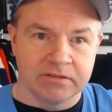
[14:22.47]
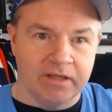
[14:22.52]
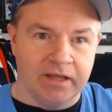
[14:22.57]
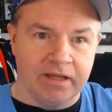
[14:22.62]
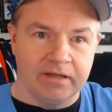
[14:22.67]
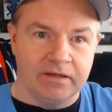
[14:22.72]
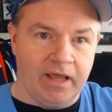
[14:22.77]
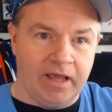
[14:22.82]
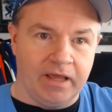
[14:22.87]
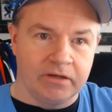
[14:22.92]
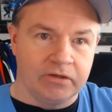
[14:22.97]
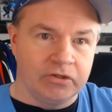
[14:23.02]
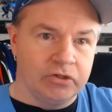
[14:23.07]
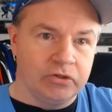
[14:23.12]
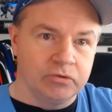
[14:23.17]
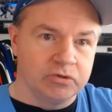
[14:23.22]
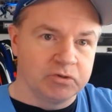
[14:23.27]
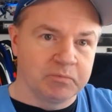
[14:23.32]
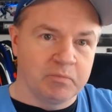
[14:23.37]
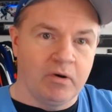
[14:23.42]
and
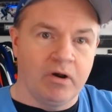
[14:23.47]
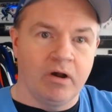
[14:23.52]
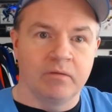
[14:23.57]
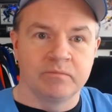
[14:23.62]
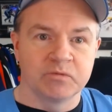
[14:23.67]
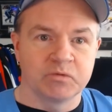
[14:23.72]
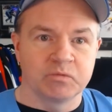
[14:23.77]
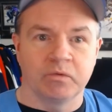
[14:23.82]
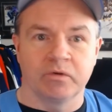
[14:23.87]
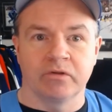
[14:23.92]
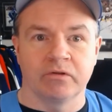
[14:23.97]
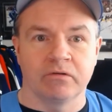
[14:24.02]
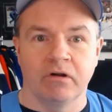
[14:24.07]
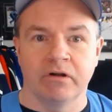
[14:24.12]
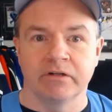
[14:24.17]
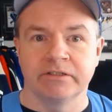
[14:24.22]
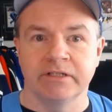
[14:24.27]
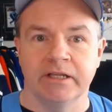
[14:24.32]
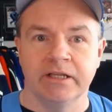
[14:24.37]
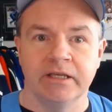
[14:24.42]
huge problems where there
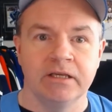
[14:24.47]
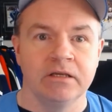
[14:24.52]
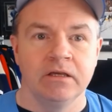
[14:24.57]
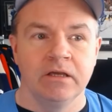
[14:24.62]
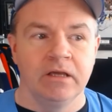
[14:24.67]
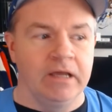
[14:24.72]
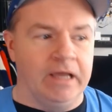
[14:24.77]
aren't any.